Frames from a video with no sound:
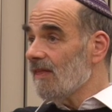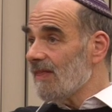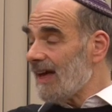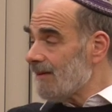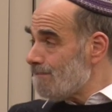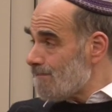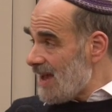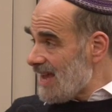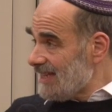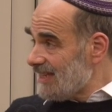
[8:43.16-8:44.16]
that
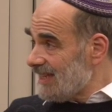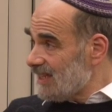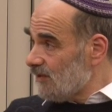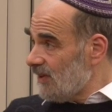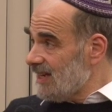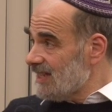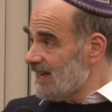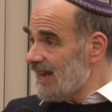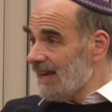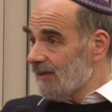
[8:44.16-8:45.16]
basis for
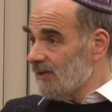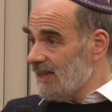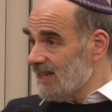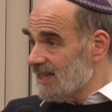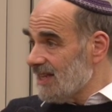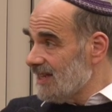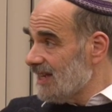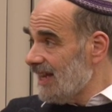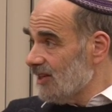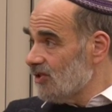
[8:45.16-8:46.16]
intellect, for the
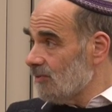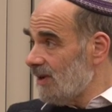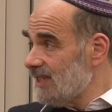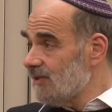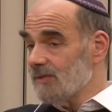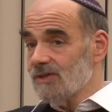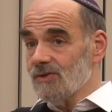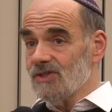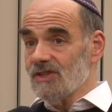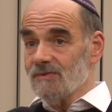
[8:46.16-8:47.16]
intellectual basis for
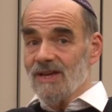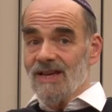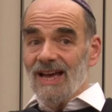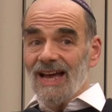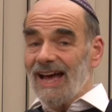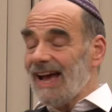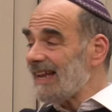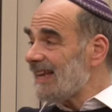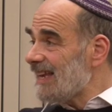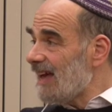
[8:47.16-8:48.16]
Masorti Judaism,
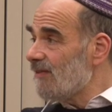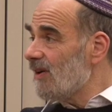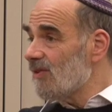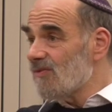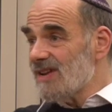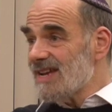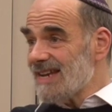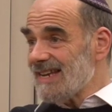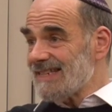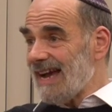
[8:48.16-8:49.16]
I never
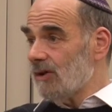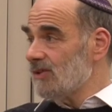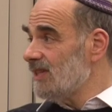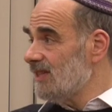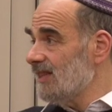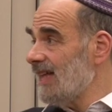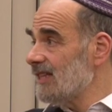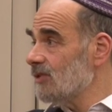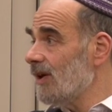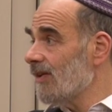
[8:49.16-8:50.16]
really doubted that
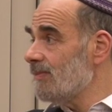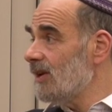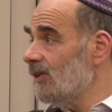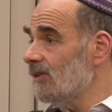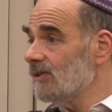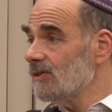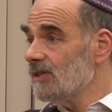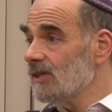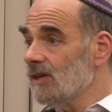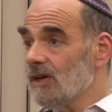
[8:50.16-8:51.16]
that's where I belonged.
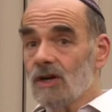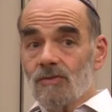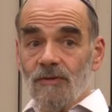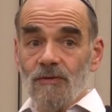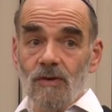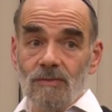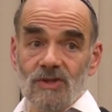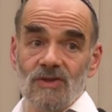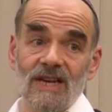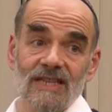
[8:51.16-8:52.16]
Reformed
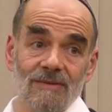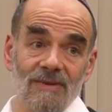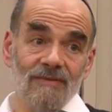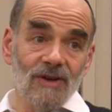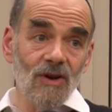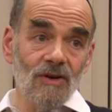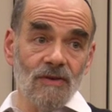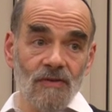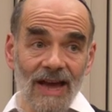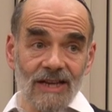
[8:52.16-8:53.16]
Judaism, and I have a lot of
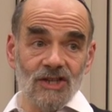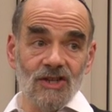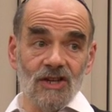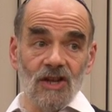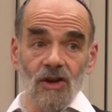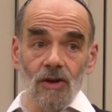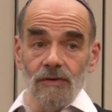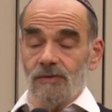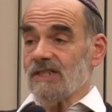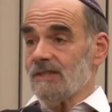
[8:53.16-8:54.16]
affection and a lot
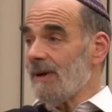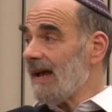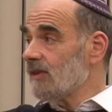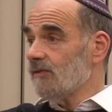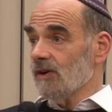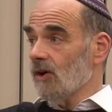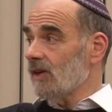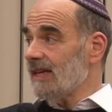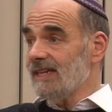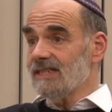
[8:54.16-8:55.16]
of respect for
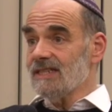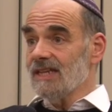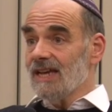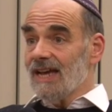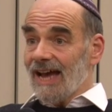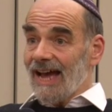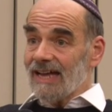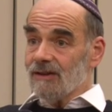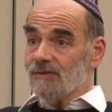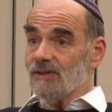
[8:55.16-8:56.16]
colleagues
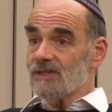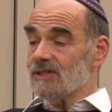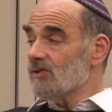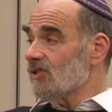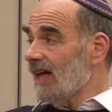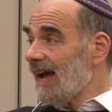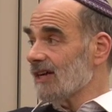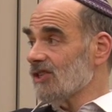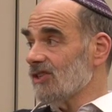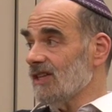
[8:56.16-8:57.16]
and for the social
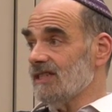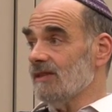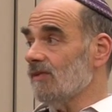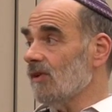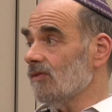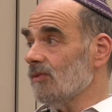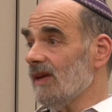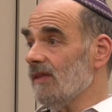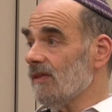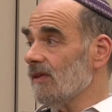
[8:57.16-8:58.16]
action it's involved with.